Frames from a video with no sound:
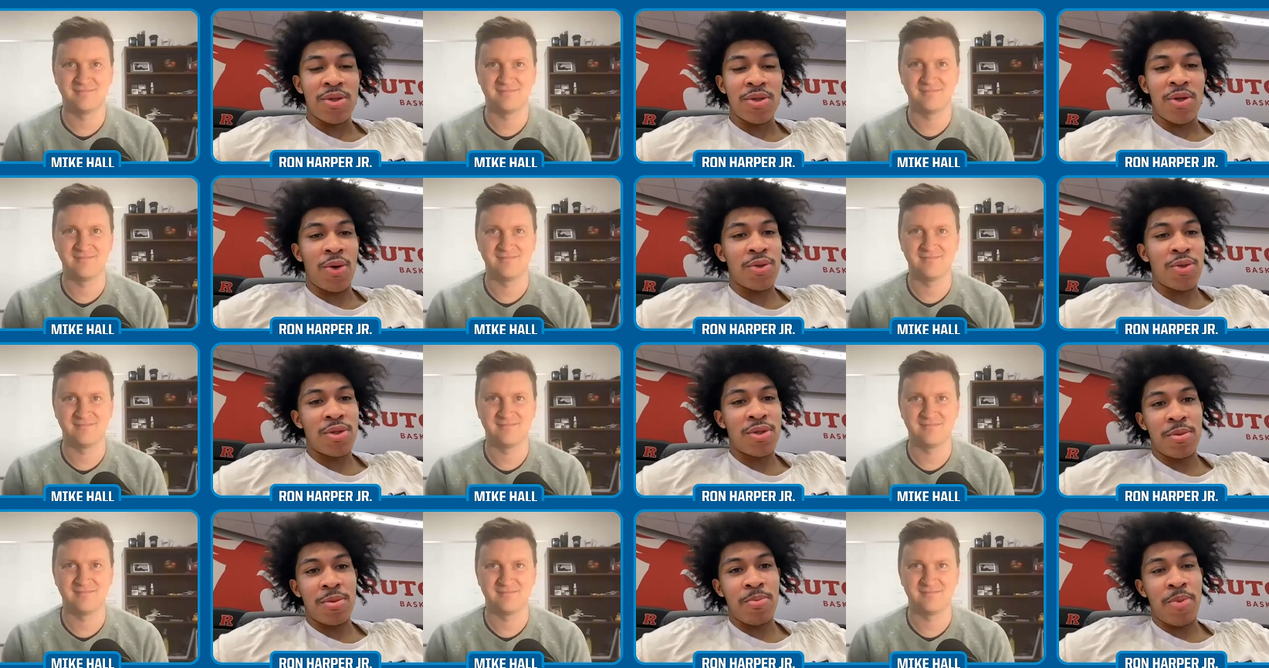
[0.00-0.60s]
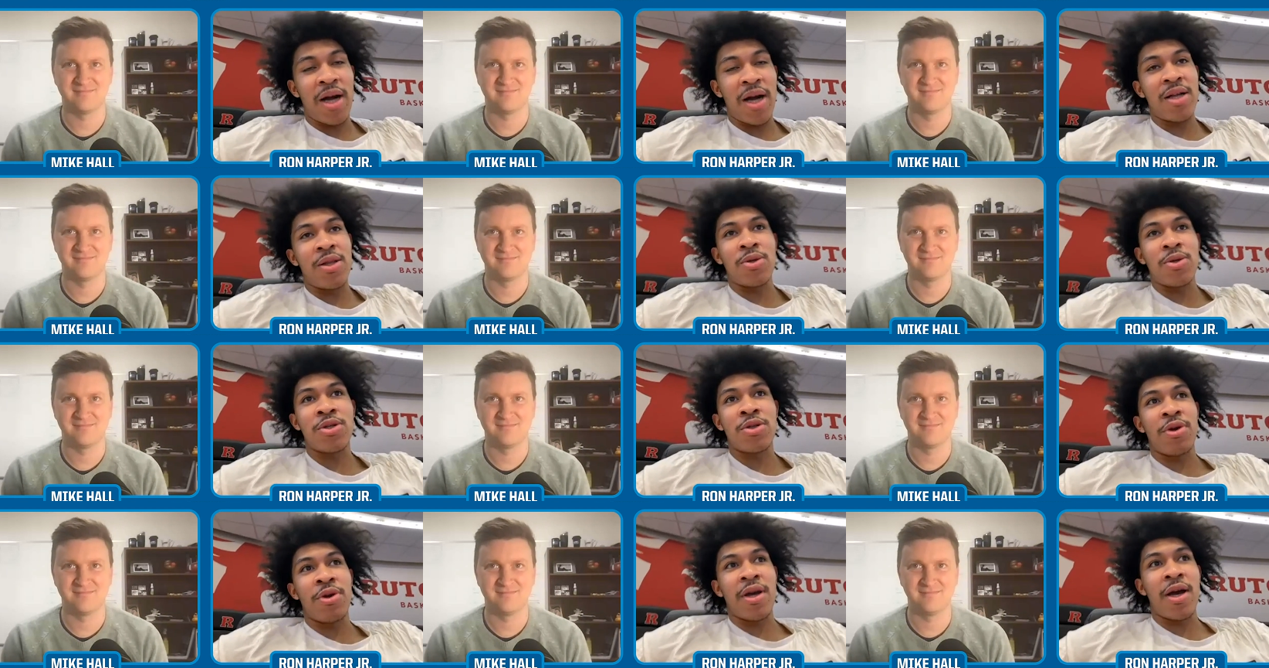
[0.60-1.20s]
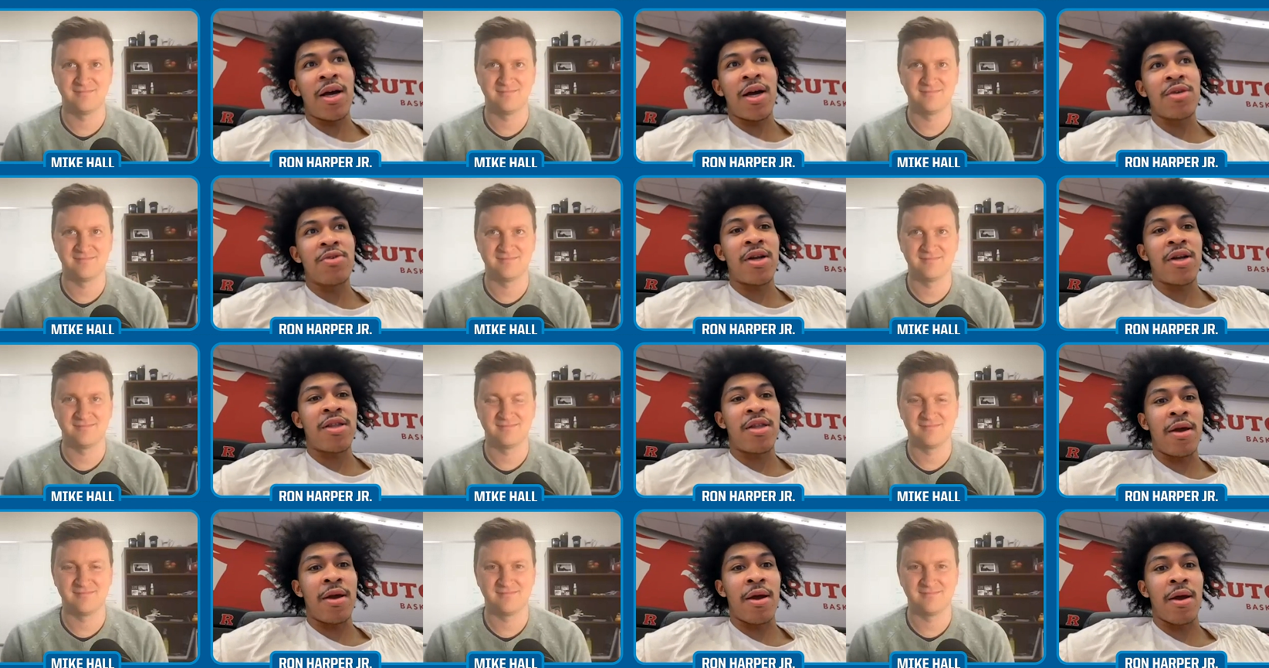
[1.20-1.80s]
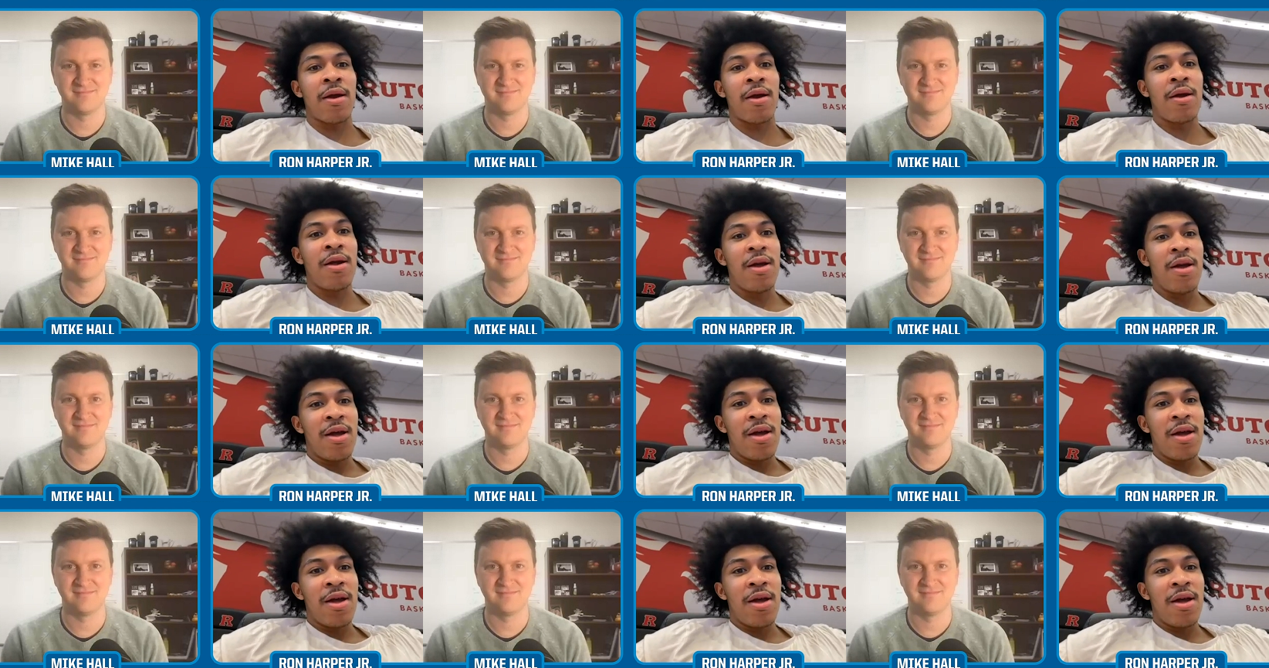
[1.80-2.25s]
Speaker 1: Those those probably those three guys right there.